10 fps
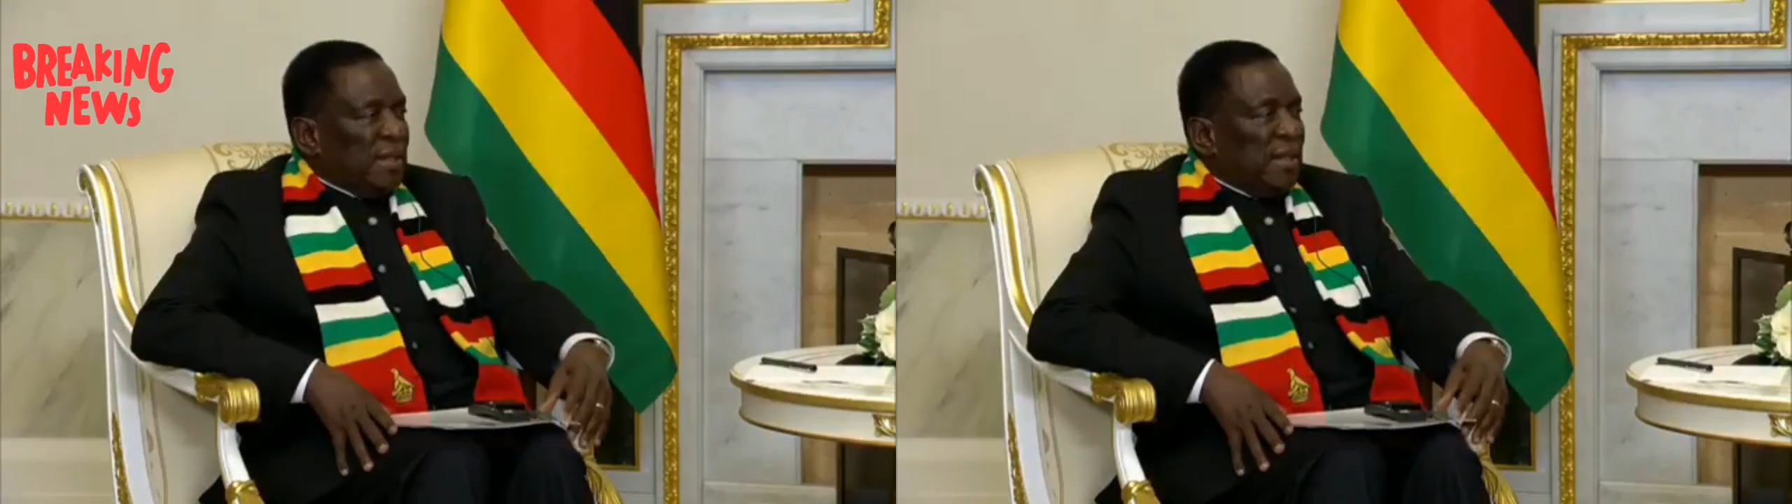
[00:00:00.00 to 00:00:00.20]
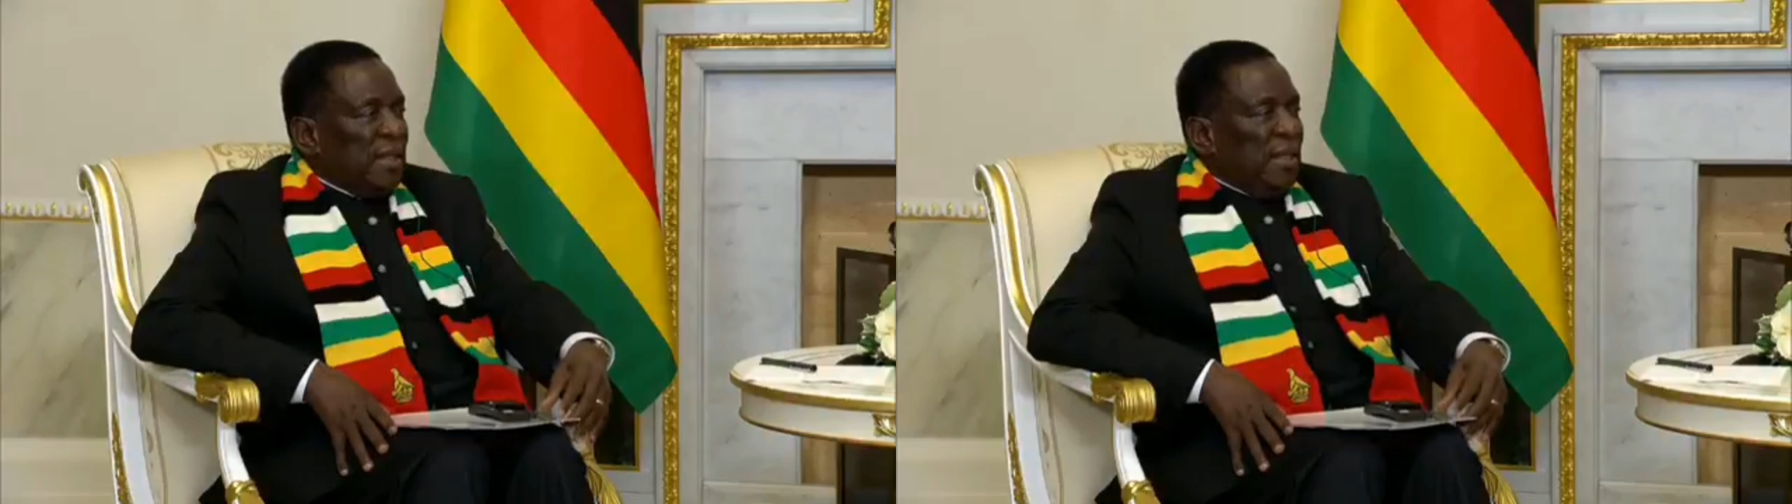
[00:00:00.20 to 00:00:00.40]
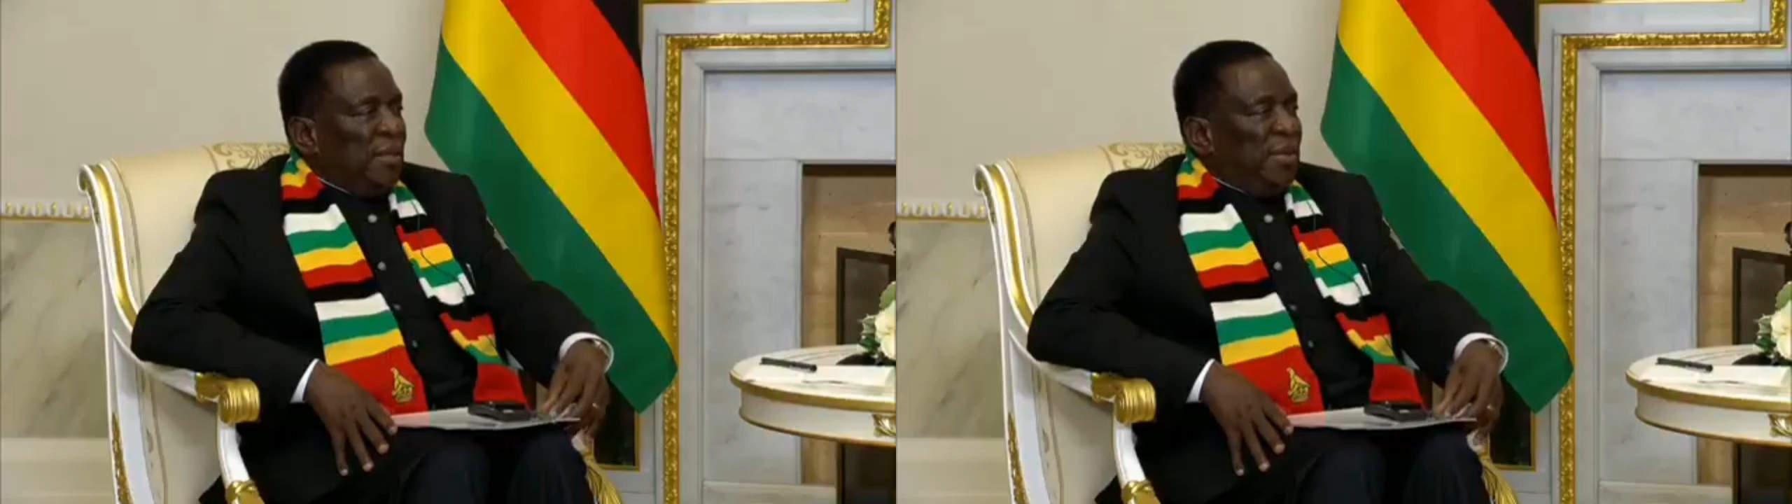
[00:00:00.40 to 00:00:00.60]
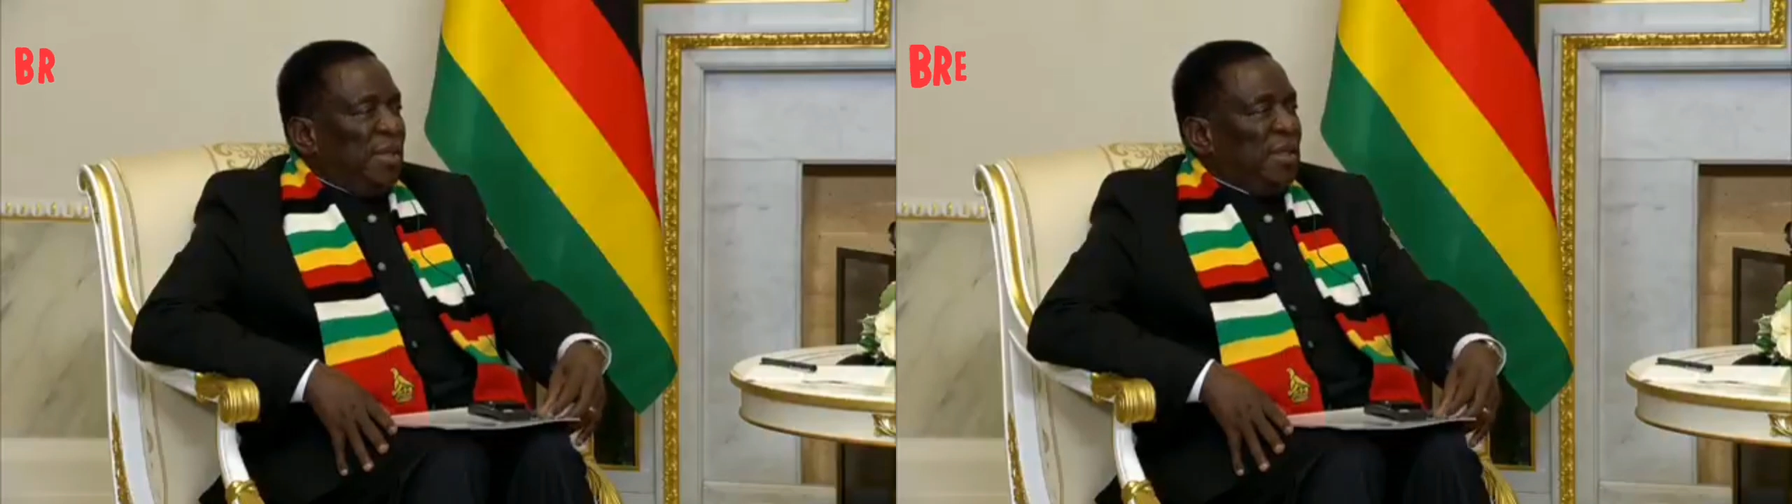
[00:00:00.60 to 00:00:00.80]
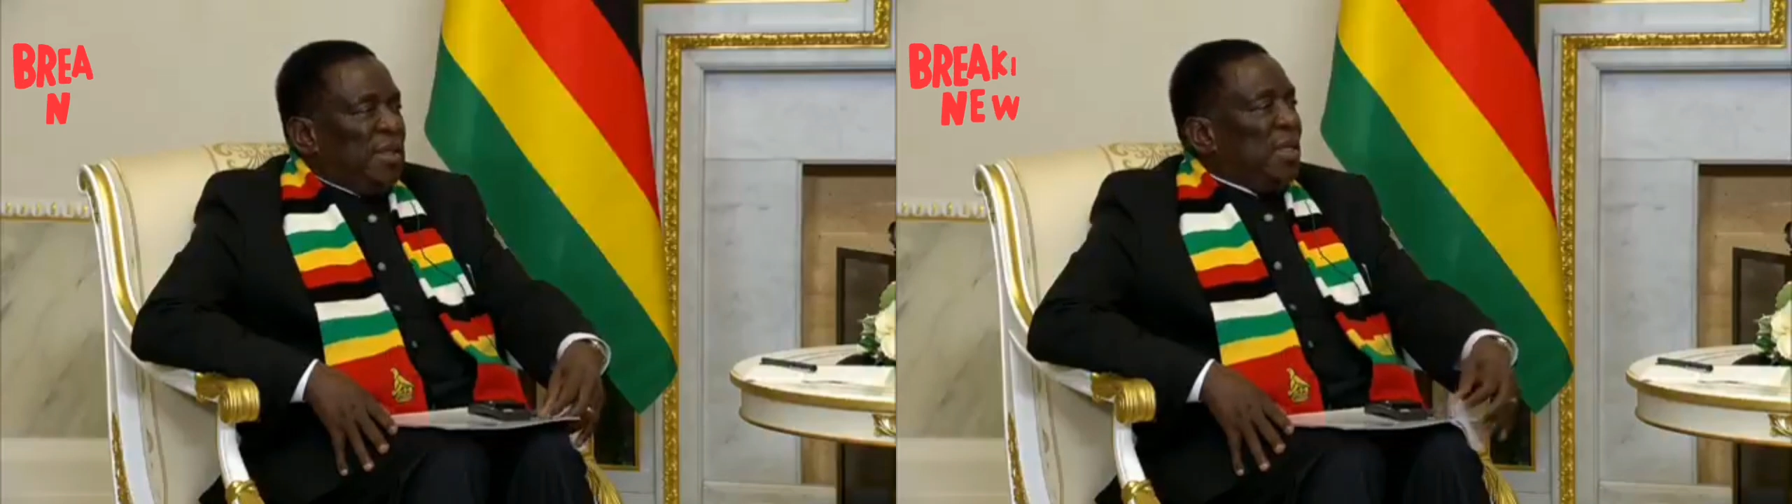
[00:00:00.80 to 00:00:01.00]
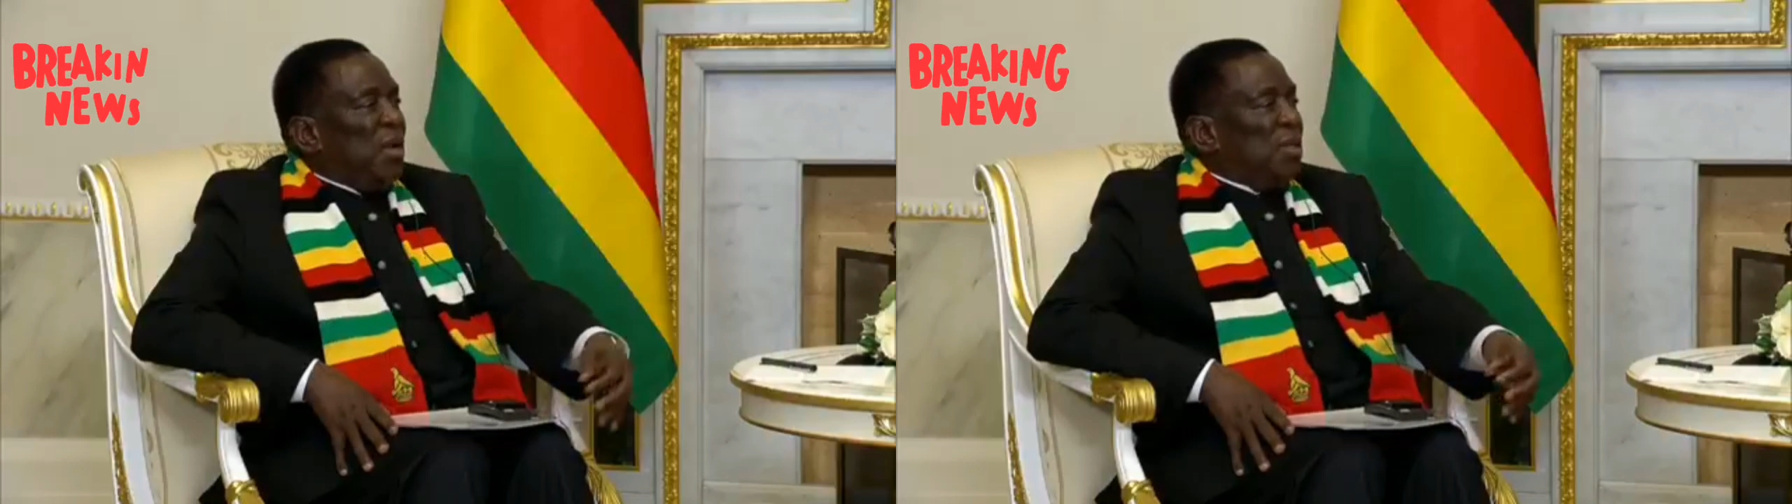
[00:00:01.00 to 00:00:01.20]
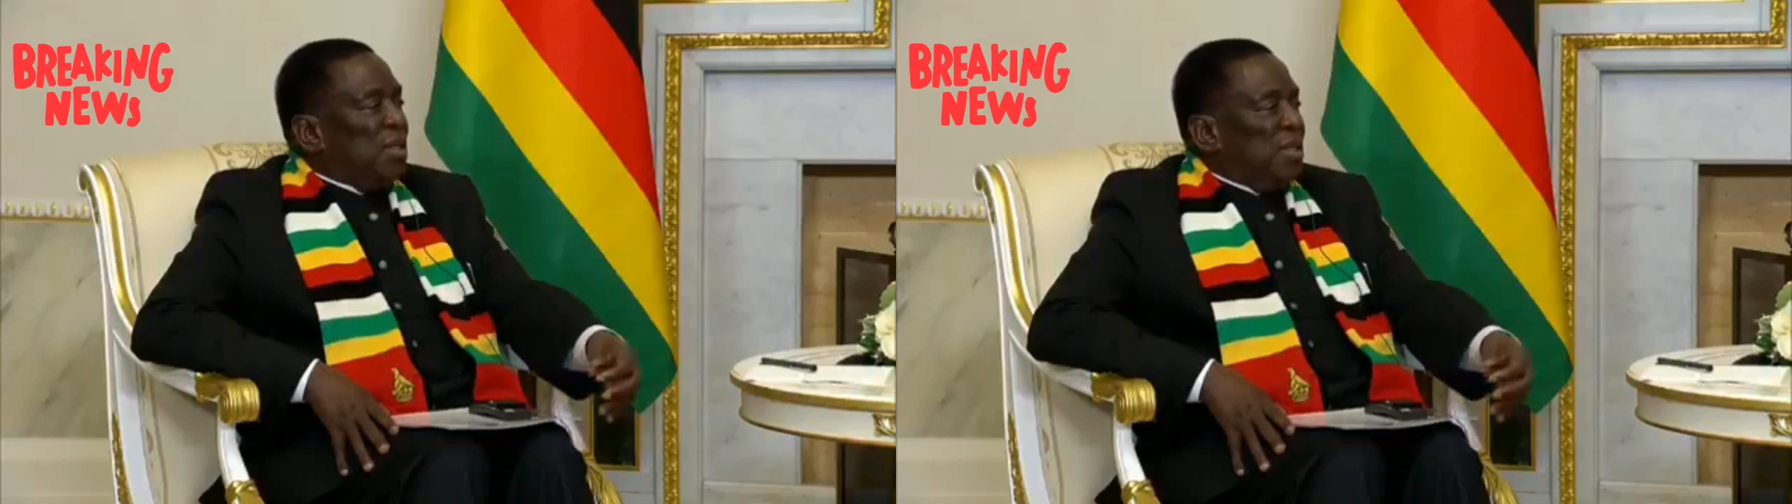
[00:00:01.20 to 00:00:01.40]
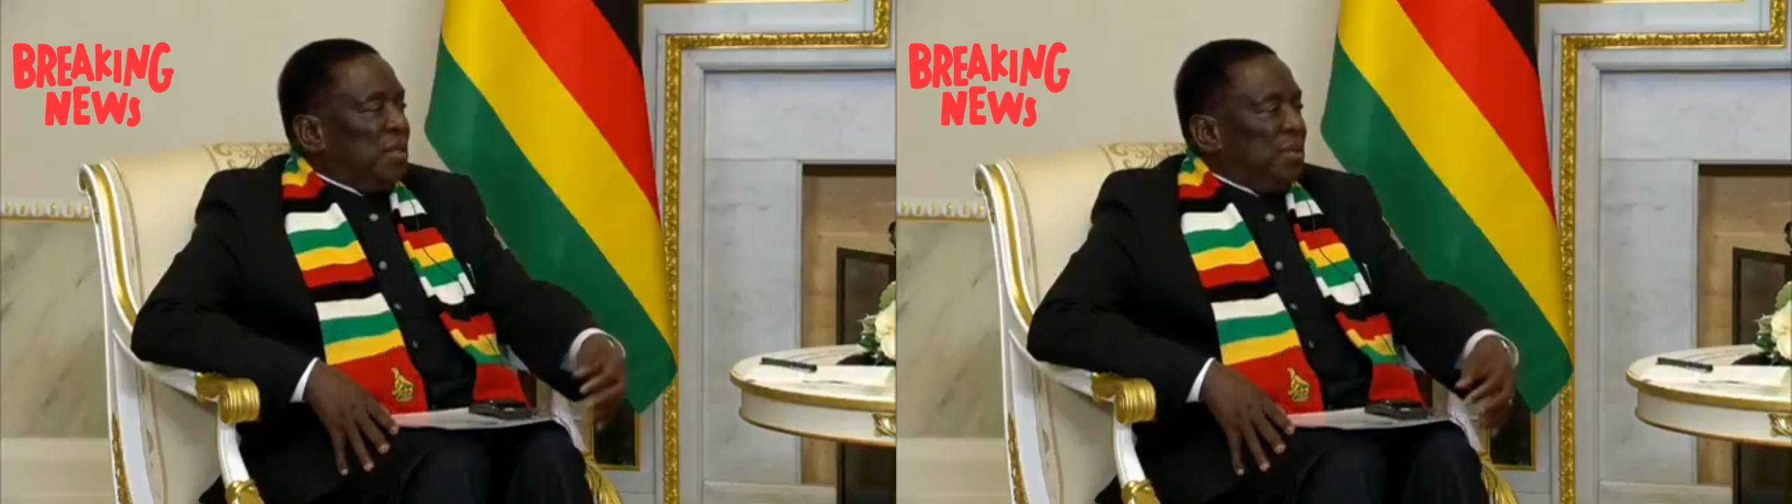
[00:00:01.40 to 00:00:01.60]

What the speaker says: happening in southern Africa.